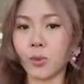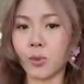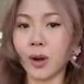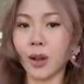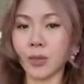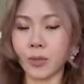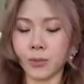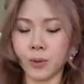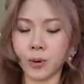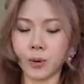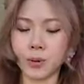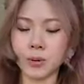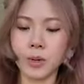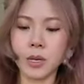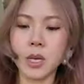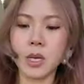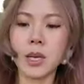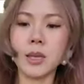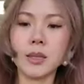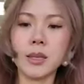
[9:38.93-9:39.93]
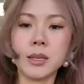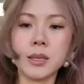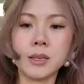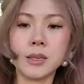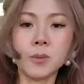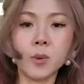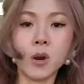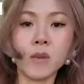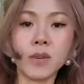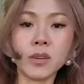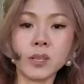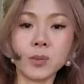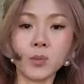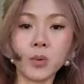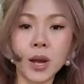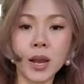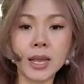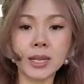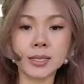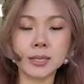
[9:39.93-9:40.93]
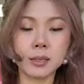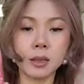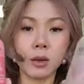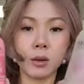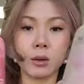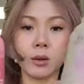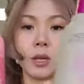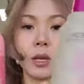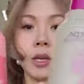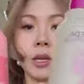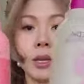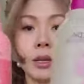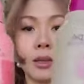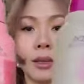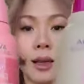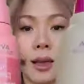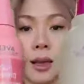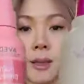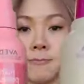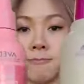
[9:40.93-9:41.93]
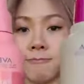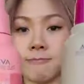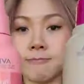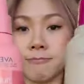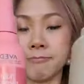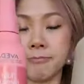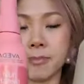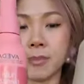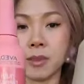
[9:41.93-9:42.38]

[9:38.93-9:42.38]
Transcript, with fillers: run it through. This is more of a spray. So, um,